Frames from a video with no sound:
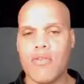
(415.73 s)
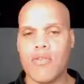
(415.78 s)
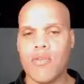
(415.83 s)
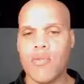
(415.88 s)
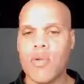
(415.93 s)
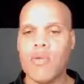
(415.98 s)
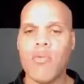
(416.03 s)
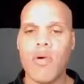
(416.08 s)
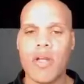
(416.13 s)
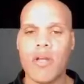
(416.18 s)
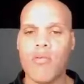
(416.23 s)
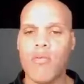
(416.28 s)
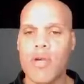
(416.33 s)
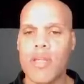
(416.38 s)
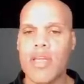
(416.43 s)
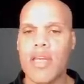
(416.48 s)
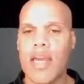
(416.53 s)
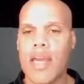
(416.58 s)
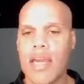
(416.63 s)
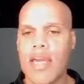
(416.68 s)
we want to win
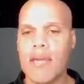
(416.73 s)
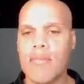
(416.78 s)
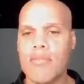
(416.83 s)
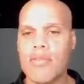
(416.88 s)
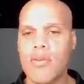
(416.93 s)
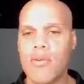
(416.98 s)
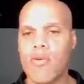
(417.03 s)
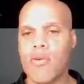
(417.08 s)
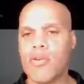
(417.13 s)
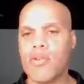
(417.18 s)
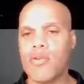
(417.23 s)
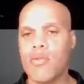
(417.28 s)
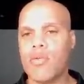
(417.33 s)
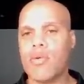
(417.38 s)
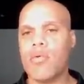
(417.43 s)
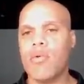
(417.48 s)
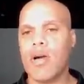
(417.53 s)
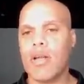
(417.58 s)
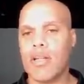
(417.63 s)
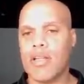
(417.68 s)
games or do we
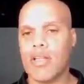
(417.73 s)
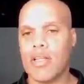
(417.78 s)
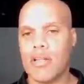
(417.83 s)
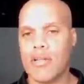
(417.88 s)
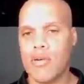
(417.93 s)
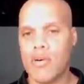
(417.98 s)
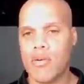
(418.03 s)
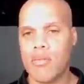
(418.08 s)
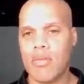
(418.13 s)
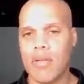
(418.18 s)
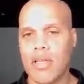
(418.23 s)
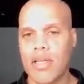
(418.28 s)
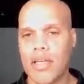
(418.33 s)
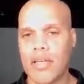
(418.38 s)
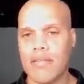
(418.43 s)
want to look cool playing?